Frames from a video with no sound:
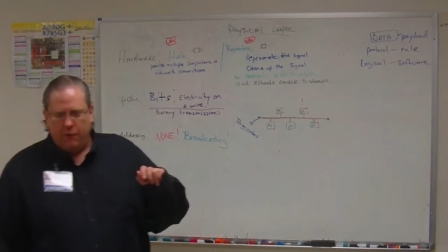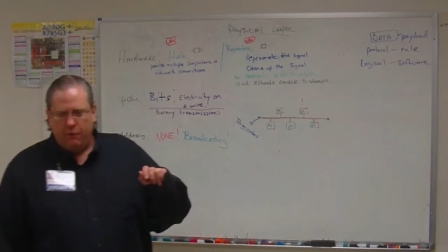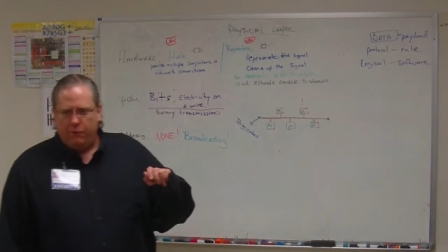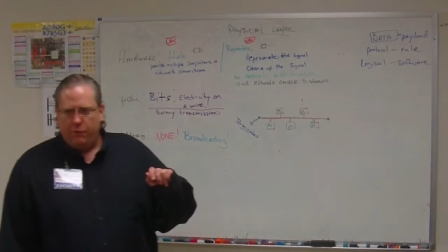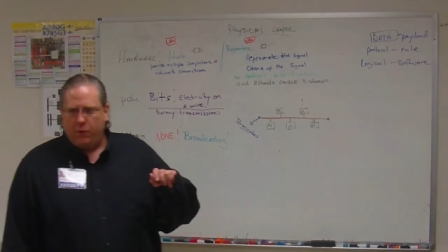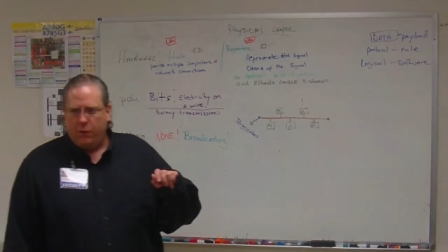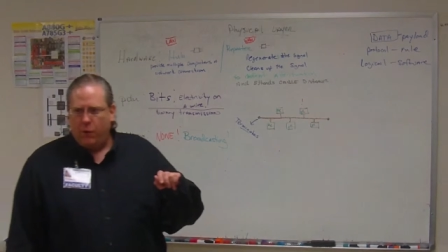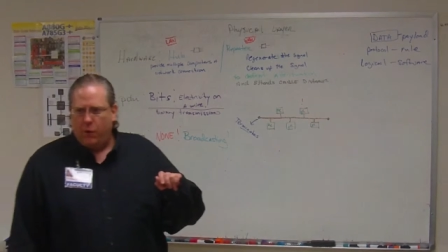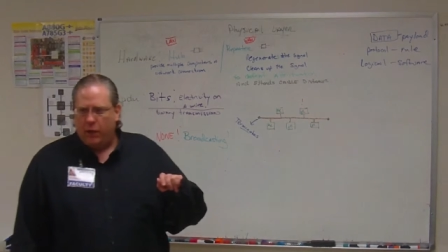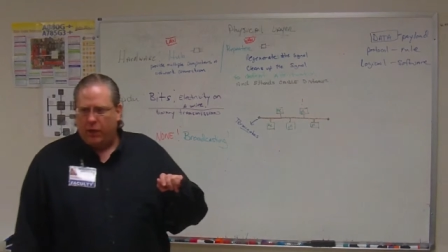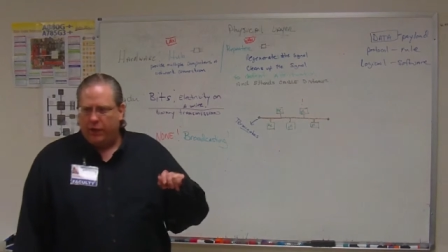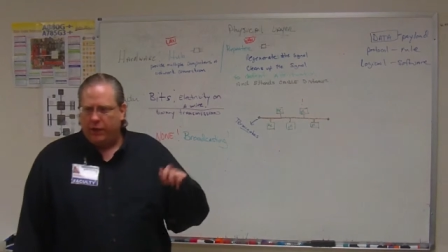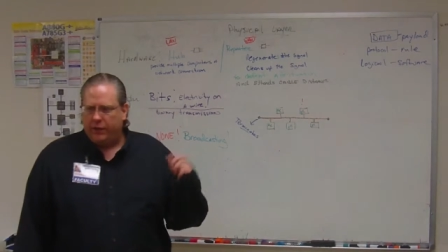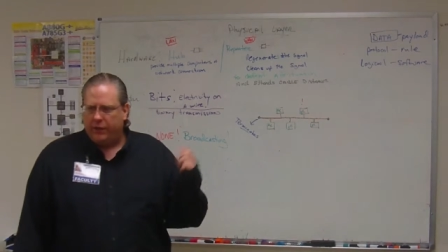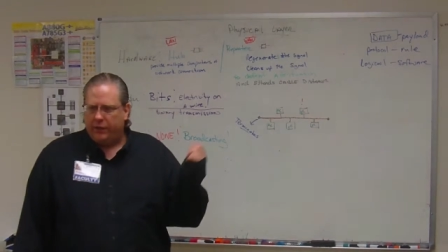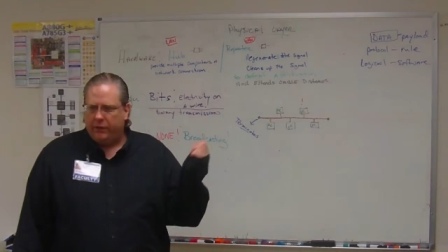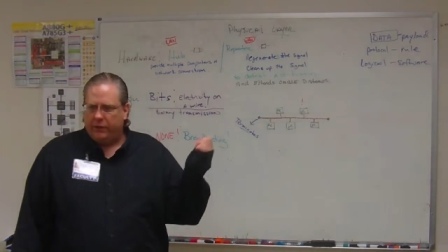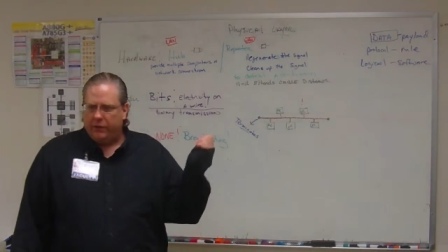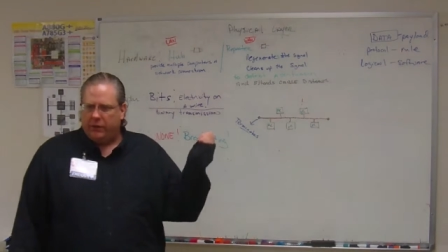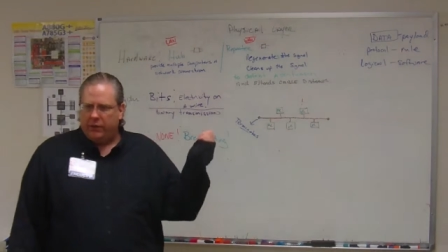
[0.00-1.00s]
For
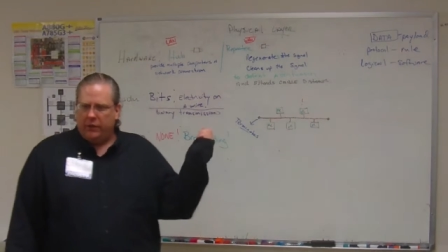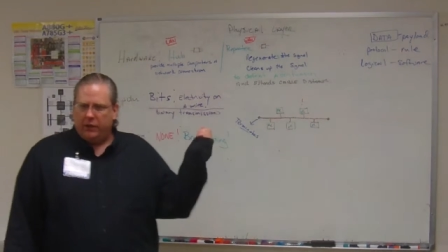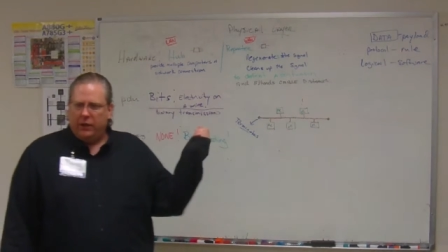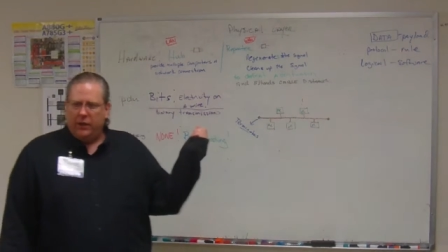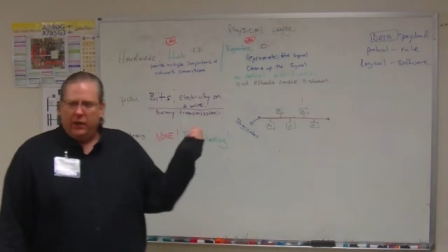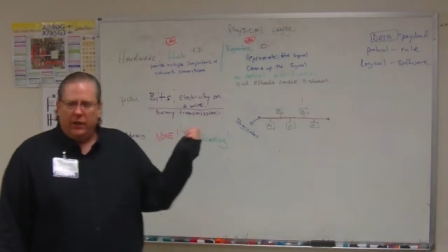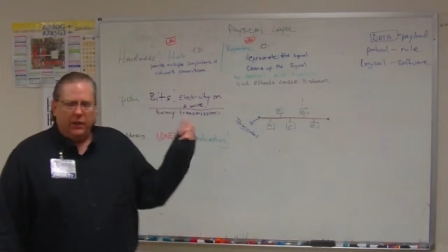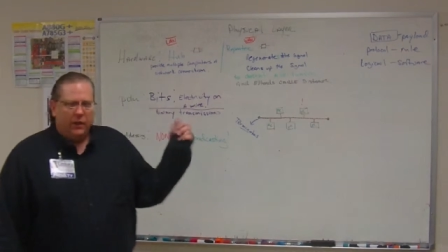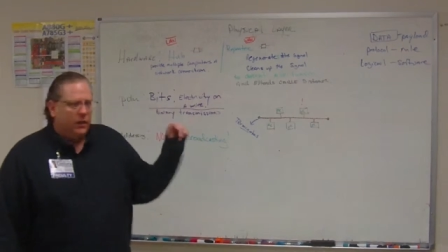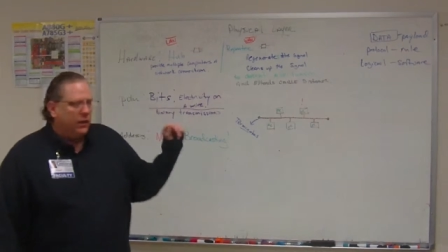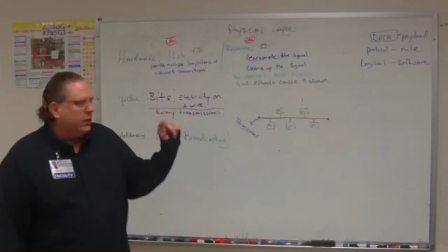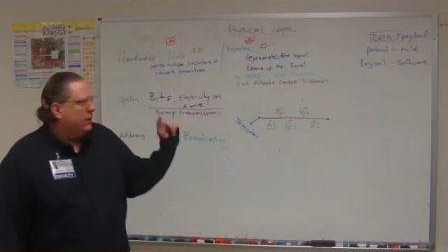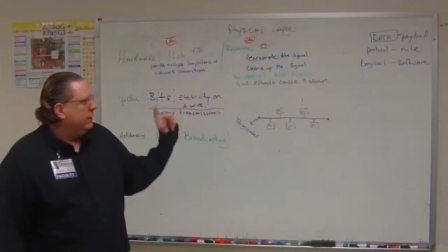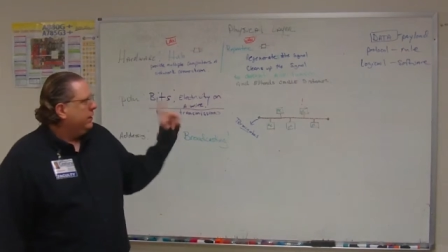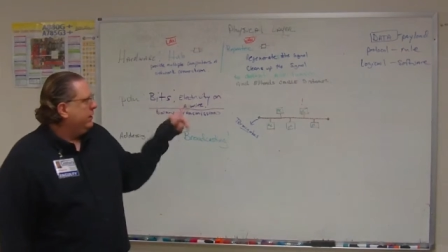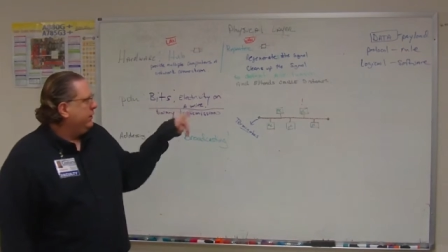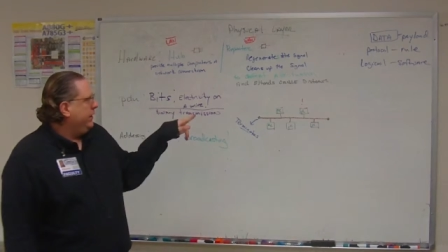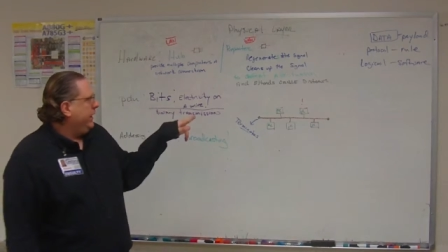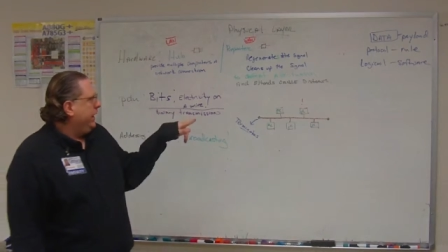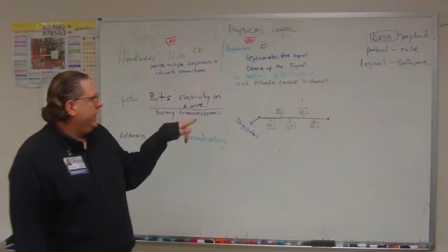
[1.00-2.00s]
your
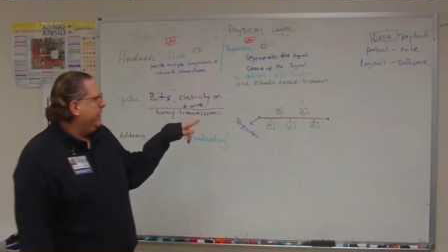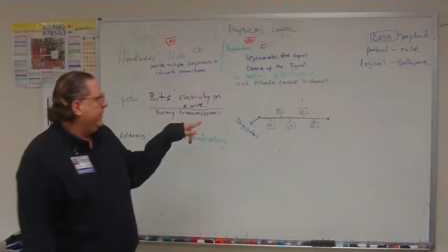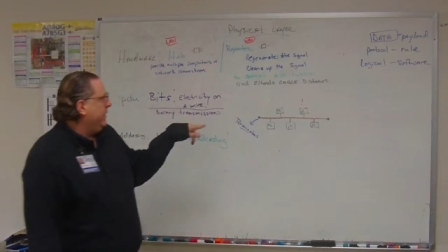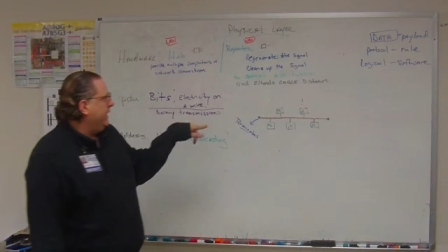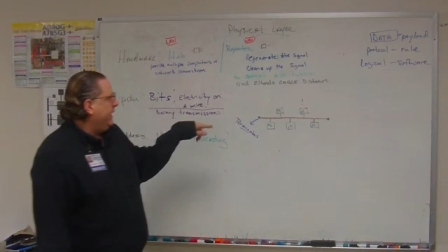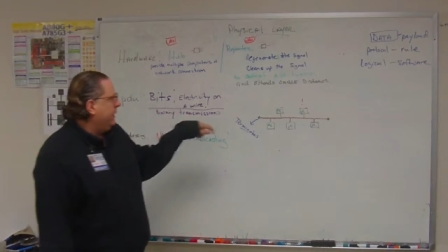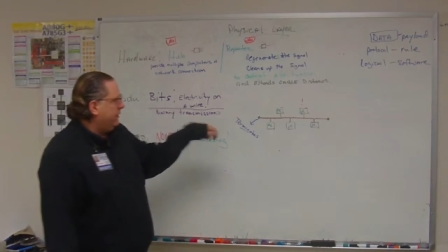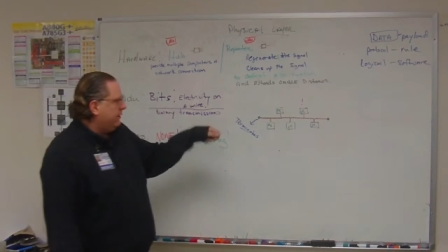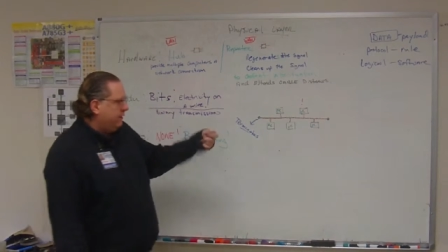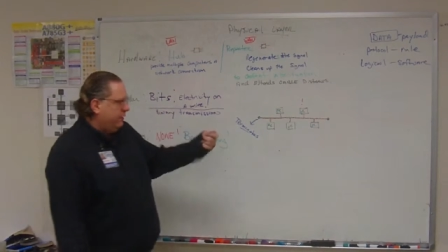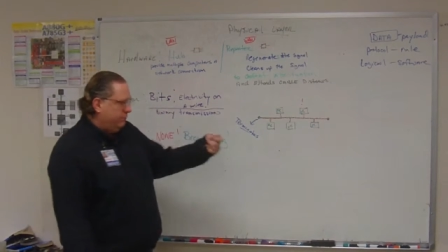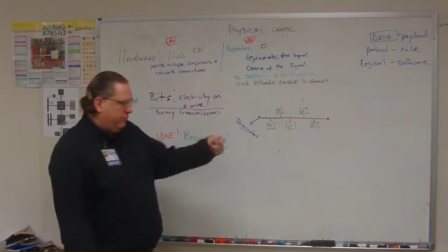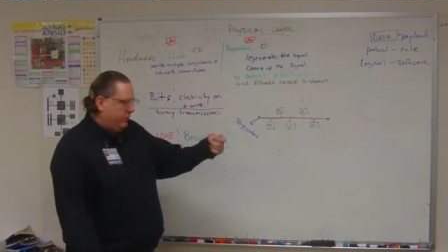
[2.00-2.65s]
internet